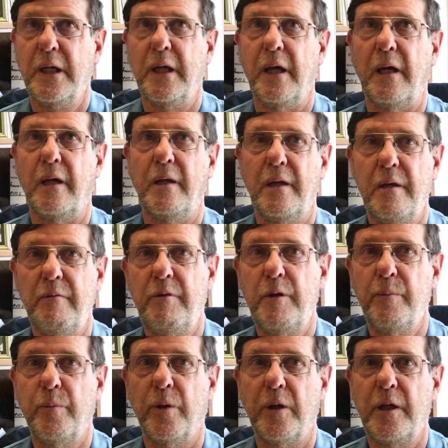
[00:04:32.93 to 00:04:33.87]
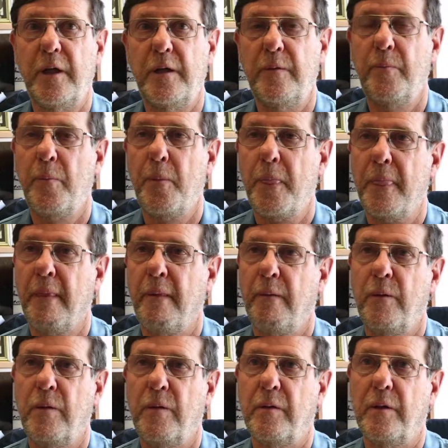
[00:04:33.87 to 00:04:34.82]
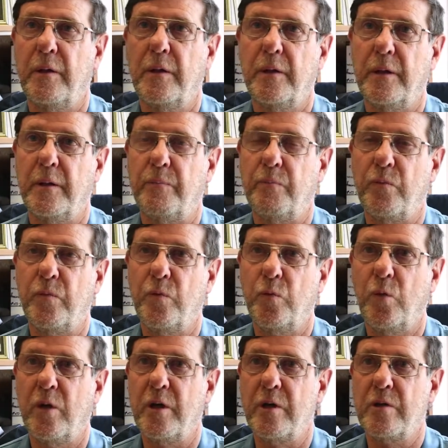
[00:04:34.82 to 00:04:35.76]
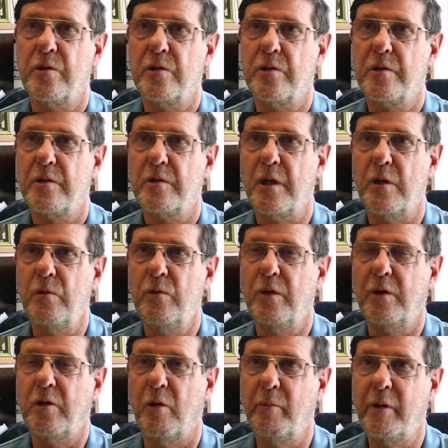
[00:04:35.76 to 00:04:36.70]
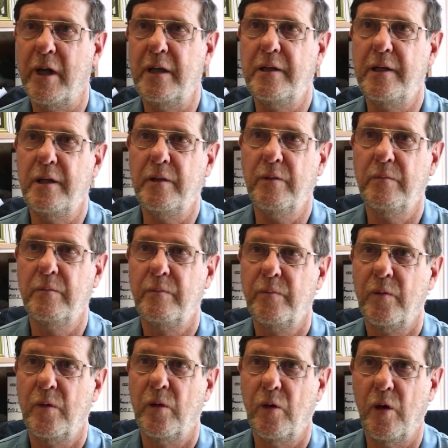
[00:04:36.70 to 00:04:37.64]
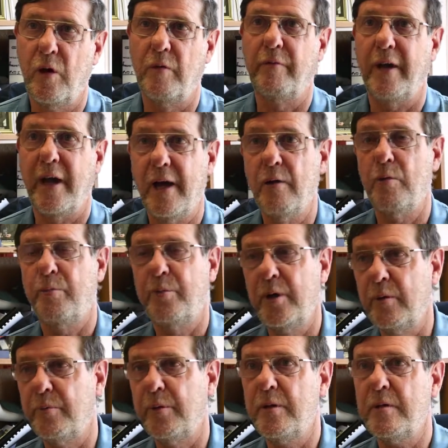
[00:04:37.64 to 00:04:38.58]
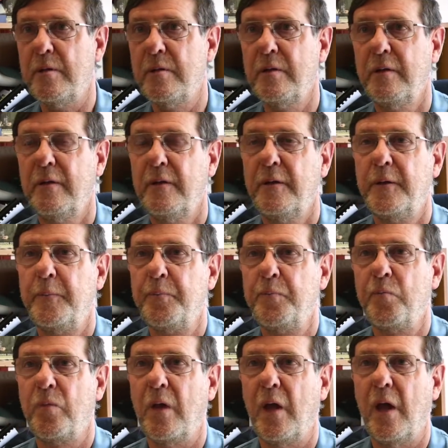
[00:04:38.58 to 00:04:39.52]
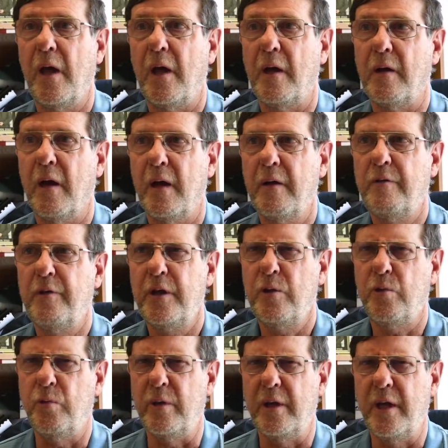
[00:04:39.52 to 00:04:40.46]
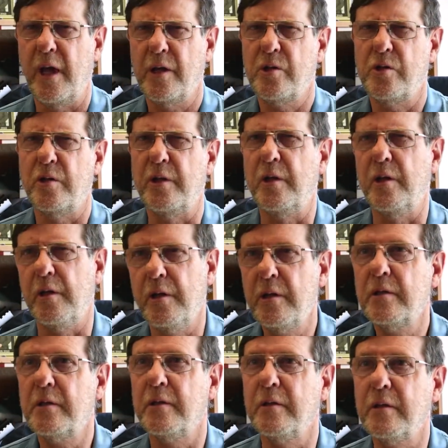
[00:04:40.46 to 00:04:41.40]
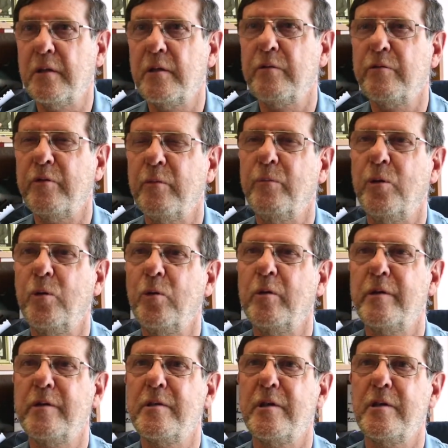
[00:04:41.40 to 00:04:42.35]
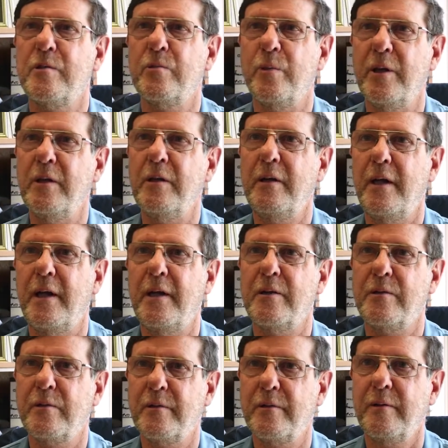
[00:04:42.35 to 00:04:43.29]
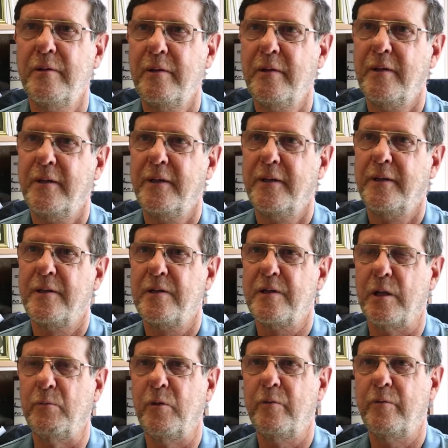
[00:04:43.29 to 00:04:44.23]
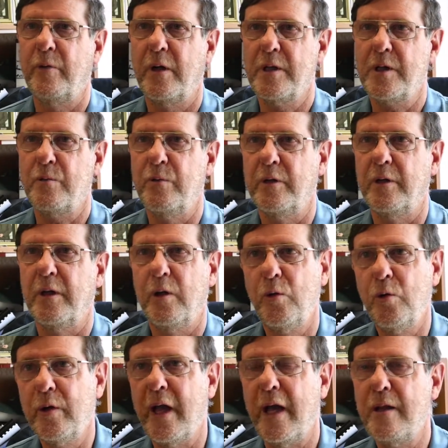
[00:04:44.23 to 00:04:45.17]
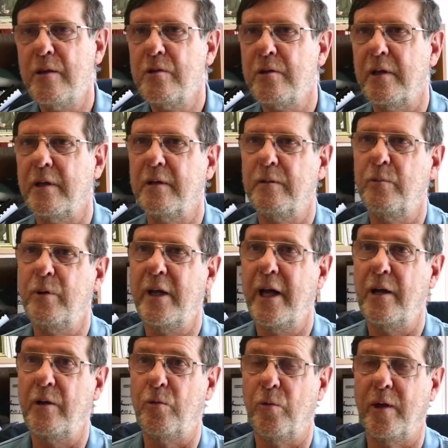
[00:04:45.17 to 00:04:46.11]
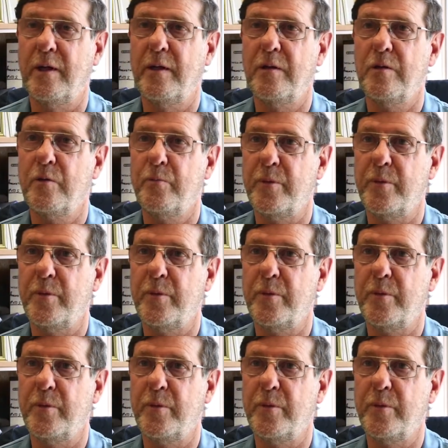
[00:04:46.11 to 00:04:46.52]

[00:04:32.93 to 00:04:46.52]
and everybody was so accommodating of our purpose. And I think we actually learned a little from all this, as well as some of us were old hands, and we had one